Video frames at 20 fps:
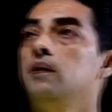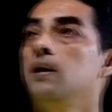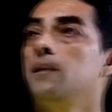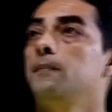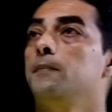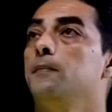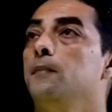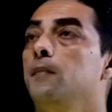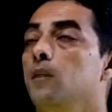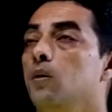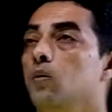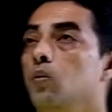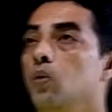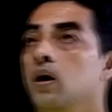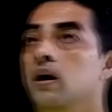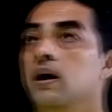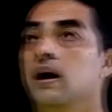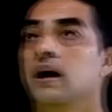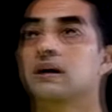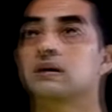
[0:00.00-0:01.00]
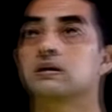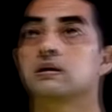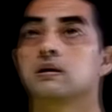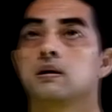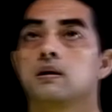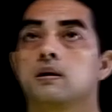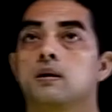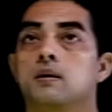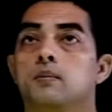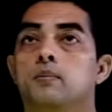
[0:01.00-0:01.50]
Yeah, 1x
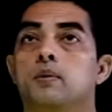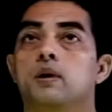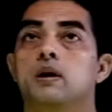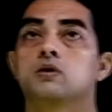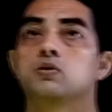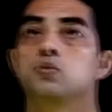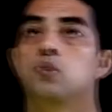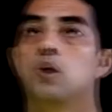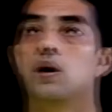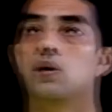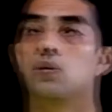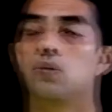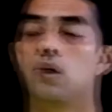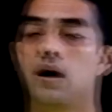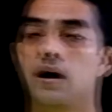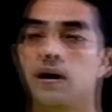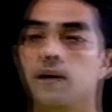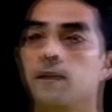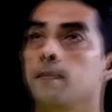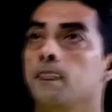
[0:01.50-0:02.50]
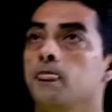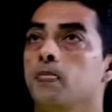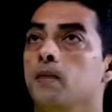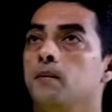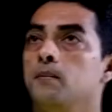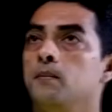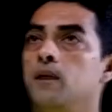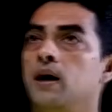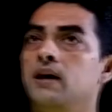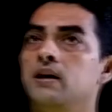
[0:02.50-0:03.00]
plus 1y
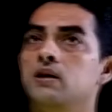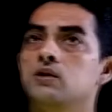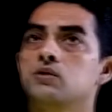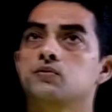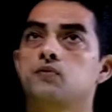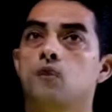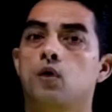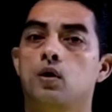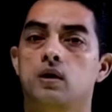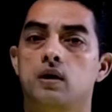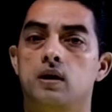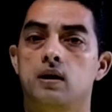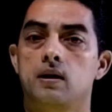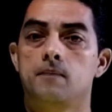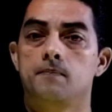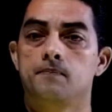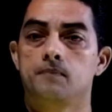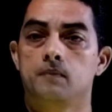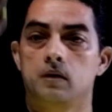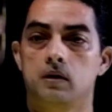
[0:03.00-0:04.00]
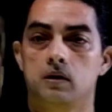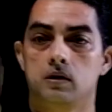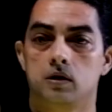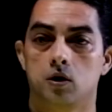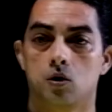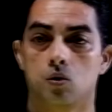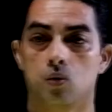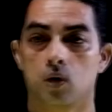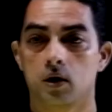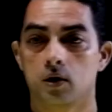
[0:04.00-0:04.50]
minus 40 is
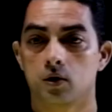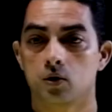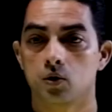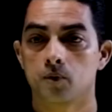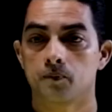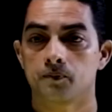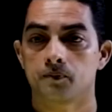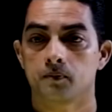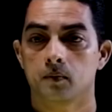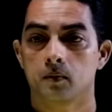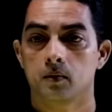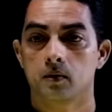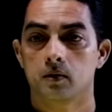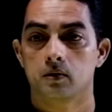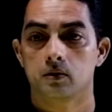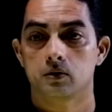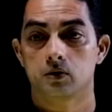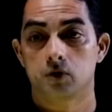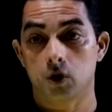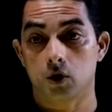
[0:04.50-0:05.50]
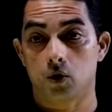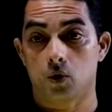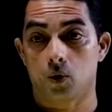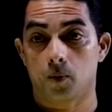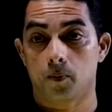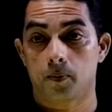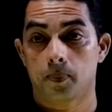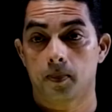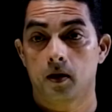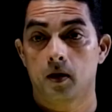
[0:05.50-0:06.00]
equal to 0.